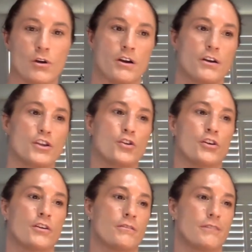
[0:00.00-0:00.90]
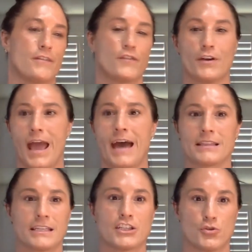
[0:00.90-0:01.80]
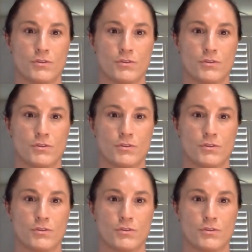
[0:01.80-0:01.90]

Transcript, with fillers: or you're, if you're an athlete,